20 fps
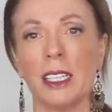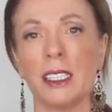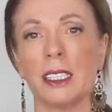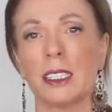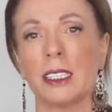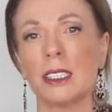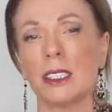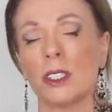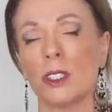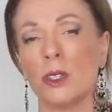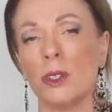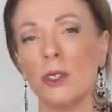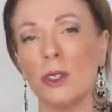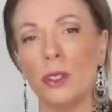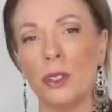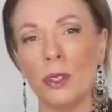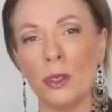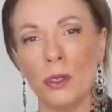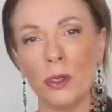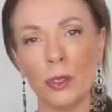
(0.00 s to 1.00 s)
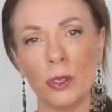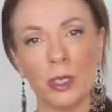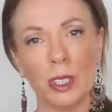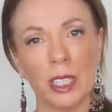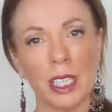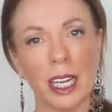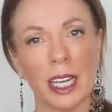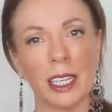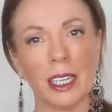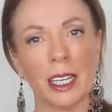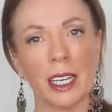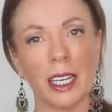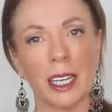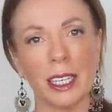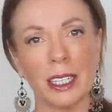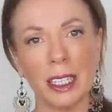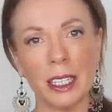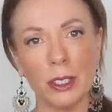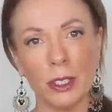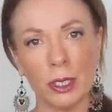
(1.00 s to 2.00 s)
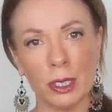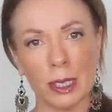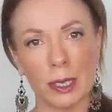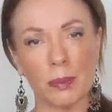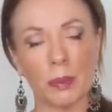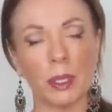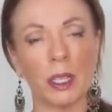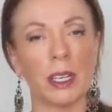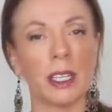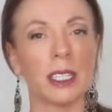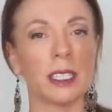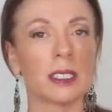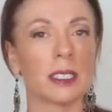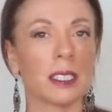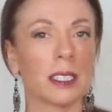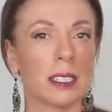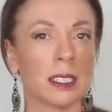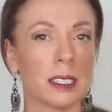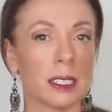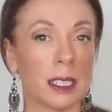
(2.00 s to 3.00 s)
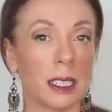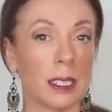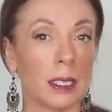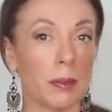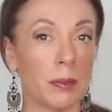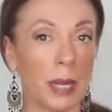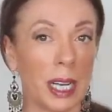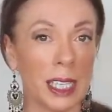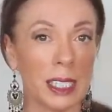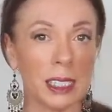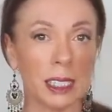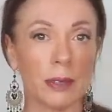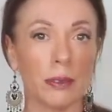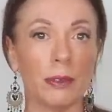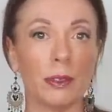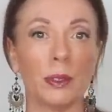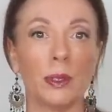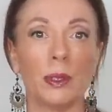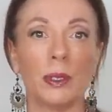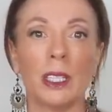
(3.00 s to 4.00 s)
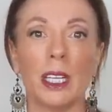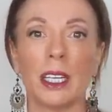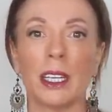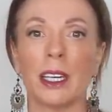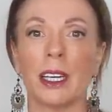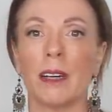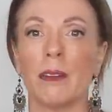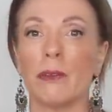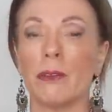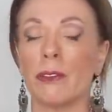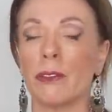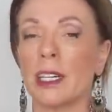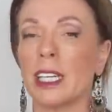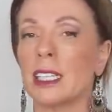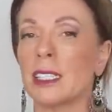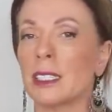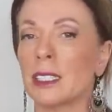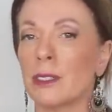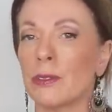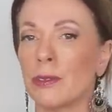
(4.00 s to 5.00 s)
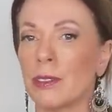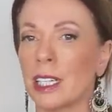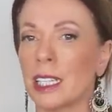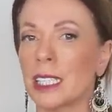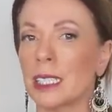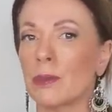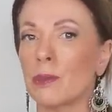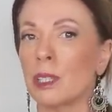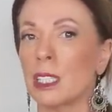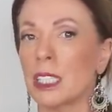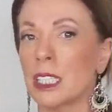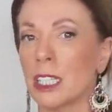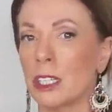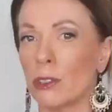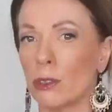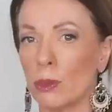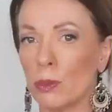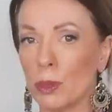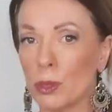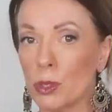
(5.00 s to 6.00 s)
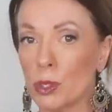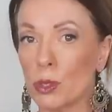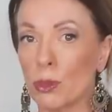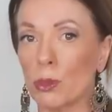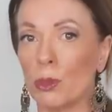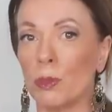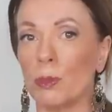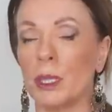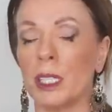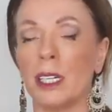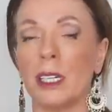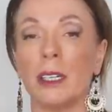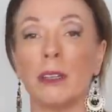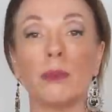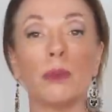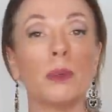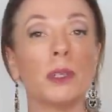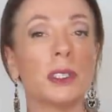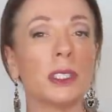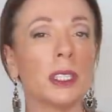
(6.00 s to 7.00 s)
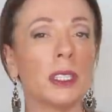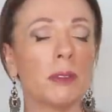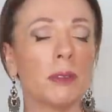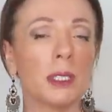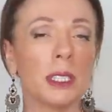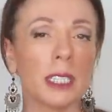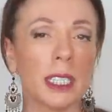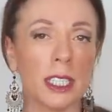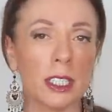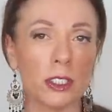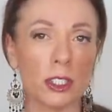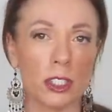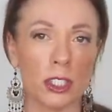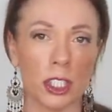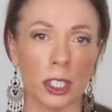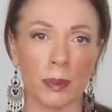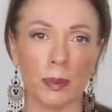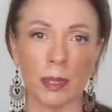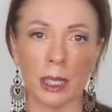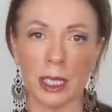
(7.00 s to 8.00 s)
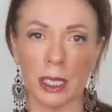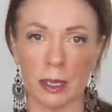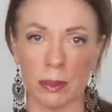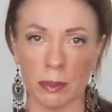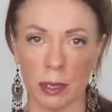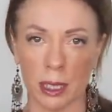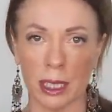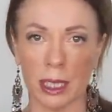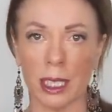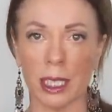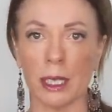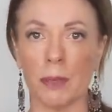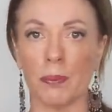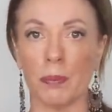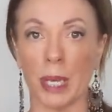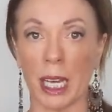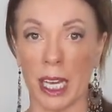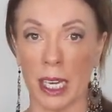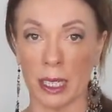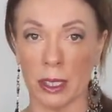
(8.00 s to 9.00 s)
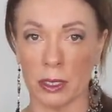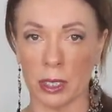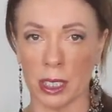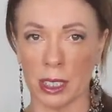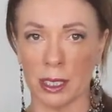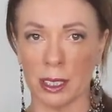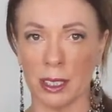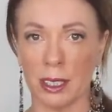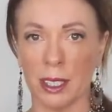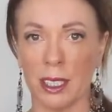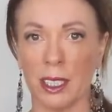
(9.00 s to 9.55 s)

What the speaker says: Sooner or later, any new supplier is going to see the mask fall and come face to face with the terrible trauma of what their relationship is really about.